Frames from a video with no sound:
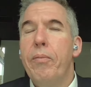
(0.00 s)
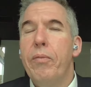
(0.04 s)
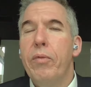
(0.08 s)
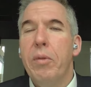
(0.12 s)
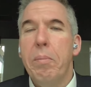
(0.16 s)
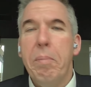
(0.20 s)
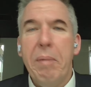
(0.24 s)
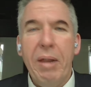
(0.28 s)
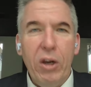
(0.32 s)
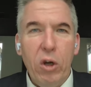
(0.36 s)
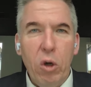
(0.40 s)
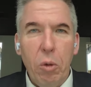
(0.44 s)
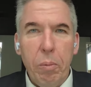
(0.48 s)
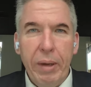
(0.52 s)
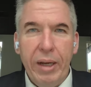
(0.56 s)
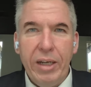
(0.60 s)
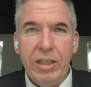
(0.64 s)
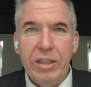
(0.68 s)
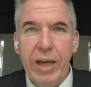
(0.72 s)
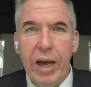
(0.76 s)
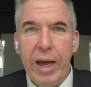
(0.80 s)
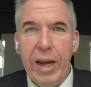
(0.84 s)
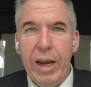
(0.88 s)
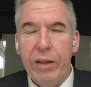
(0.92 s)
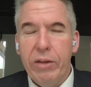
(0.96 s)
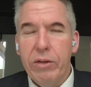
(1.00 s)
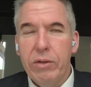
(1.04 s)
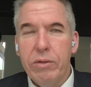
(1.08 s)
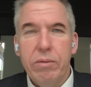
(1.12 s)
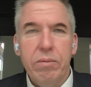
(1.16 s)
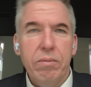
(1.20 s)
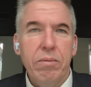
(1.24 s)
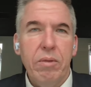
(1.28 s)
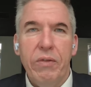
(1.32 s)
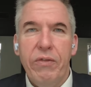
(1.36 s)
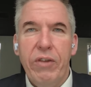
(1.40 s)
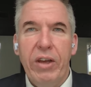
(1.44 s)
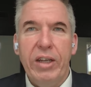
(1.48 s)
medical being done and
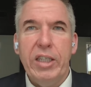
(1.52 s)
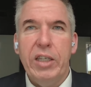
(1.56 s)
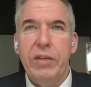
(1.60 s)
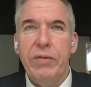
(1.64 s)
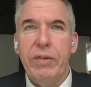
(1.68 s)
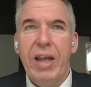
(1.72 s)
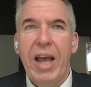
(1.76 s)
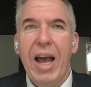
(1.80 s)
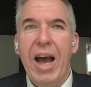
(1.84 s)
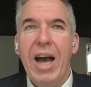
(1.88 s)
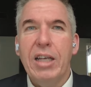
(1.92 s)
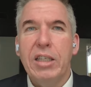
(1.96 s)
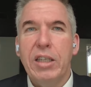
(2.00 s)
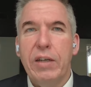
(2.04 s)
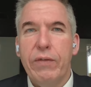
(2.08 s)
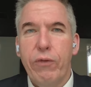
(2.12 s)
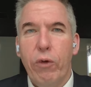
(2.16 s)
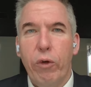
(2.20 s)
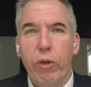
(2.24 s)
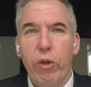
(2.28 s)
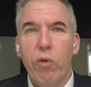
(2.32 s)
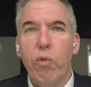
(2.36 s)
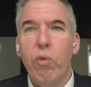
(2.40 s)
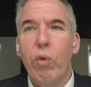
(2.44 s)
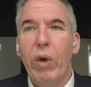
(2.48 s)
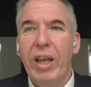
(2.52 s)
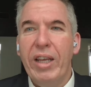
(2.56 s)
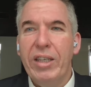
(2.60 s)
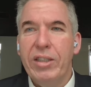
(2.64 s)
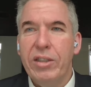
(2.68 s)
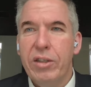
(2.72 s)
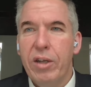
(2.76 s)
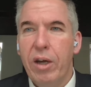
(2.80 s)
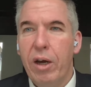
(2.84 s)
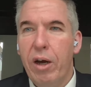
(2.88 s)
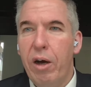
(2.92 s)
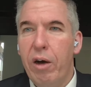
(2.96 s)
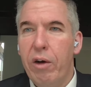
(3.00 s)
effectively asking for the
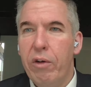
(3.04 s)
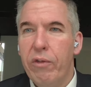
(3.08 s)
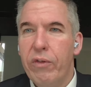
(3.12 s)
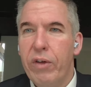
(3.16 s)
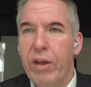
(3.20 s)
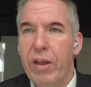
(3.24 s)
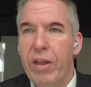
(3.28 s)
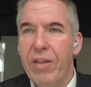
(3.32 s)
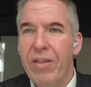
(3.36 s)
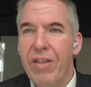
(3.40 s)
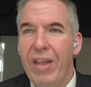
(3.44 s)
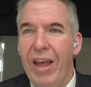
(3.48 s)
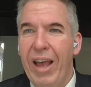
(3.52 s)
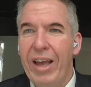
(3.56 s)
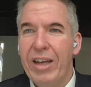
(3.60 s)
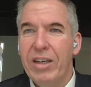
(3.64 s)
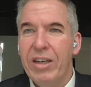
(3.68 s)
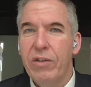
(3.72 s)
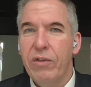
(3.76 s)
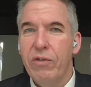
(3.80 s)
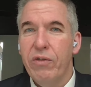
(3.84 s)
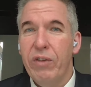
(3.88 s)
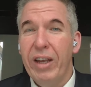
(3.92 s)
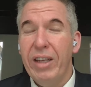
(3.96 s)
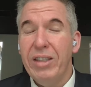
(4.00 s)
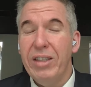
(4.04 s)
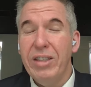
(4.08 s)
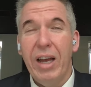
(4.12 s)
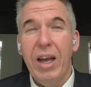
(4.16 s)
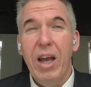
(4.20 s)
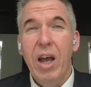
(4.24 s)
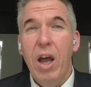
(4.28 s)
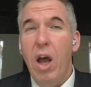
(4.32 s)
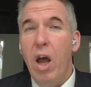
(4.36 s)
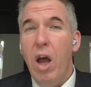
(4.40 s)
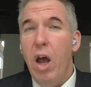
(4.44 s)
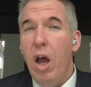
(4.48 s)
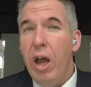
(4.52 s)
rest of that
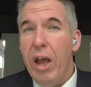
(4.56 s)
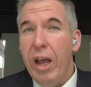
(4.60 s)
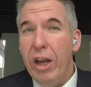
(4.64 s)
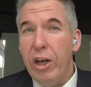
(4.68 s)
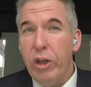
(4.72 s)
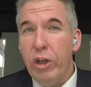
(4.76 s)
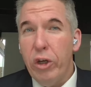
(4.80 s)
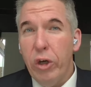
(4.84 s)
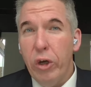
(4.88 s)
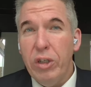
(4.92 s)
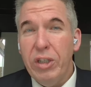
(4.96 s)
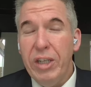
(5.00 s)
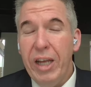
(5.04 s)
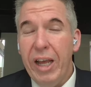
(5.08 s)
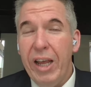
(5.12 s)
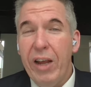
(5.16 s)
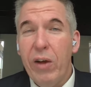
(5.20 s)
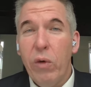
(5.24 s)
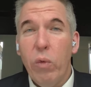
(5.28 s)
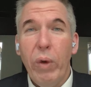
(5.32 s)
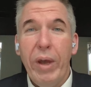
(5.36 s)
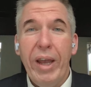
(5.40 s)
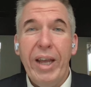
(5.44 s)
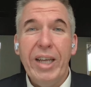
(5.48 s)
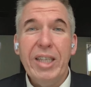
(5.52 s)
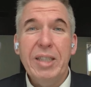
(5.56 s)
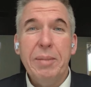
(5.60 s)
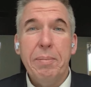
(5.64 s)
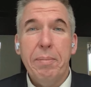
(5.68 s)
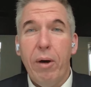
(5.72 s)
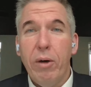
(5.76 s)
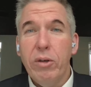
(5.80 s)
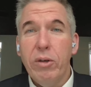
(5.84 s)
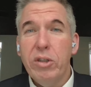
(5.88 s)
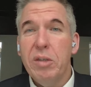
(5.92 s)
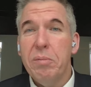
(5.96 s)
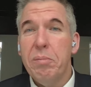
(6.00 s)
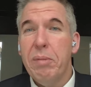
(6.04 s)
visa. It could take weeks,
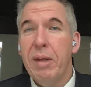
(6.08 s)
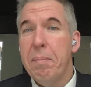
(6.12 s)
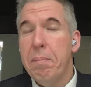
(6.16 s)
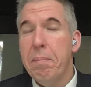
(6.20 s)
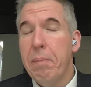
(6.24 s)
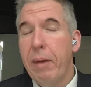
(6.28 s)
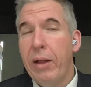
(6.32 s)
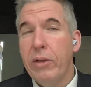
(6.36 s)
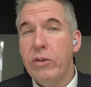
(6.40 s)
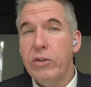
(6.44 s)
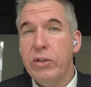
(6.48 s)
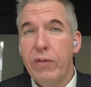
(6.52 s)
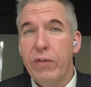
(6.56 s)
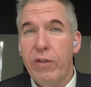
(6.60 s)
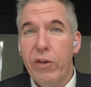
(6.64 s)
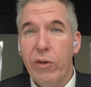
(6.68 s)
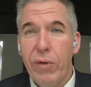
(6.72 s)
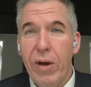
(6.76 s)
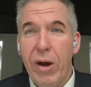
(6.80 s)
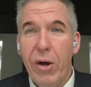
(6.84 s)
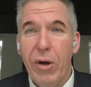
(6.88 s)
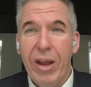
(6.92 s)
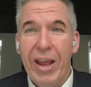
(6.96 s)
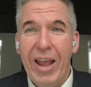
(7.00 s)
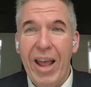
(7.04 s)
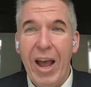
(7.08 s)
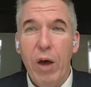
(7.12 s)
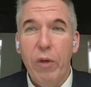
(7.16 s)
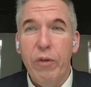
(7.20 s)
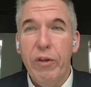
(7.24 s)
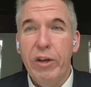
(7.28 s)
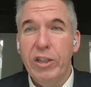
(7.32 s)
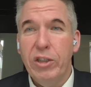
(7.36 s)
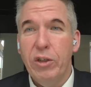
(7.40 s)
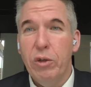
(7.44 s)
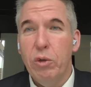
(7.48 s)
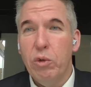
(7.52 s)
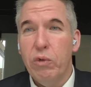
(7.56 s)
possibly months, if there are any health
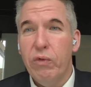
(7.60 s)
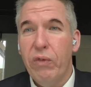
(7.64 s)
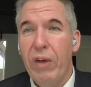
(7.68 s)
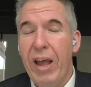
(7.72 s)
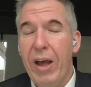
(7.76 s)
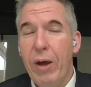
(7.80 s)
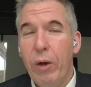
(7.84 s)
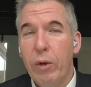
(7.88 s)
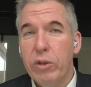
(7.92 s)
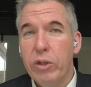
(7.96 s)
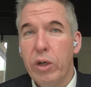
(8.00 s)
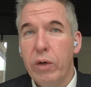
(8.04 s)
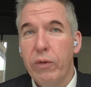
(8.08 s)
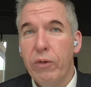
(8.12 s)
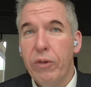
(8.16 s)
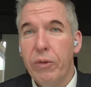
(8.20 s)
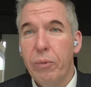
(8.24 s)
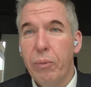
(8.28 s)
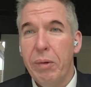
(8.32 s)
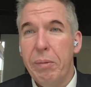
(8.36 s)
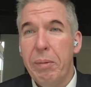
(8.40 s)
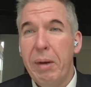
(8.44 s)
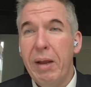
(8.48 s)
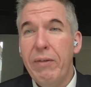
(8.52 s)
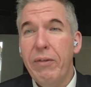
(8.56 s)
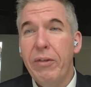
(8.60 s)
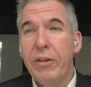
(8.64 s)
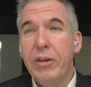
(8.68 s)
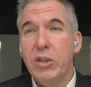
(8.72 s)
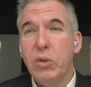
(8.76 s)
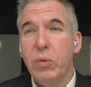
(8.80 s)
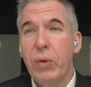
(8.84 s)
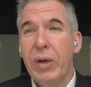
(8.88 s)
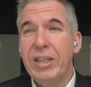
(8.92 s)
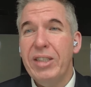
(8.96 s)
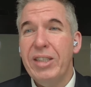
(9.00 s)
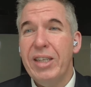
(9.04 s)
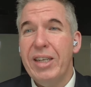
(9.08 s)
issues found. We believe that
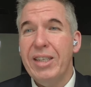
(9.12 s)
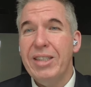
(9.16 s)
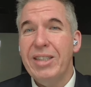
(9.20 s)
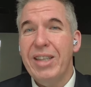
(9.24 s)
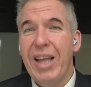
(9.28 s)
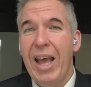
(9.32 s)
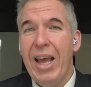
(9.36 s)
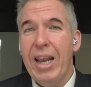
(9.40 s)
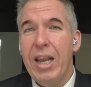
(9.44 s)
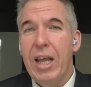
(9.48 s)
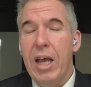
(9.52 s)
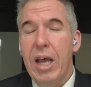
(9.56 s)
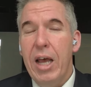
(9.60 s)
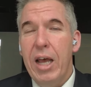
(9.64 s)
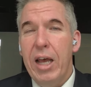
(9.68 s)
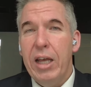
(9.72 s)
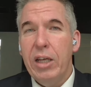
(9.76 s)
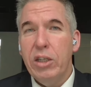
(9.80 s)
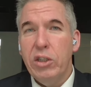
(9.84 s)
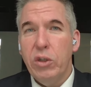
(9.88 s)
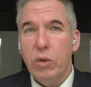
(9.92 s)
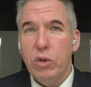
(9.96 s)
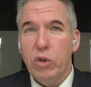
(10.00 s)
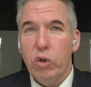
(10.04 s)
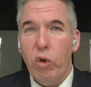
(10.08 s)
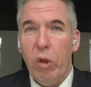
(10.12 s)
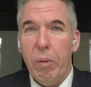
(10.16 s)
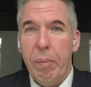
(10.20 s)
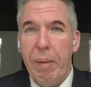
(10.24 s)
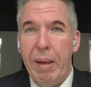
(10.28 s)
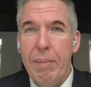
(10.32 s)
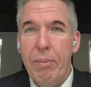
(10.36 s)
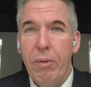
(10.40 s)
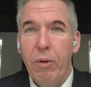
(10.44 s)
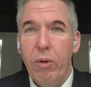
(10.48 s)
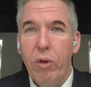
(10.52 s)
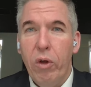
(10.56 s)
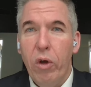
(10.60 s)
this reason is to ensure that
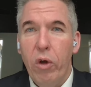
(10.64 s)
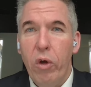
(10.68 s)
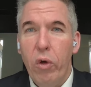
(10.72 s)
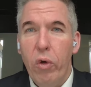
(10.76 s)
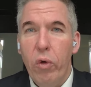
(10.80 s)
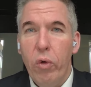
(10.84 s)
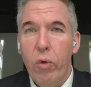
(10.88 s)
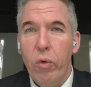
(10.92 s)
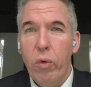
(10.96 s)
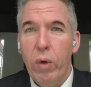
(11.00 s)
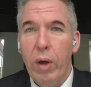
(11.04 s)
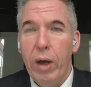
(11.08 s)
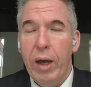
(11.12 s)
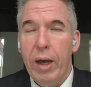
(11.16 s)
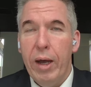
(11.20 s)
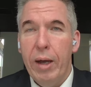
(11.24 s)
people who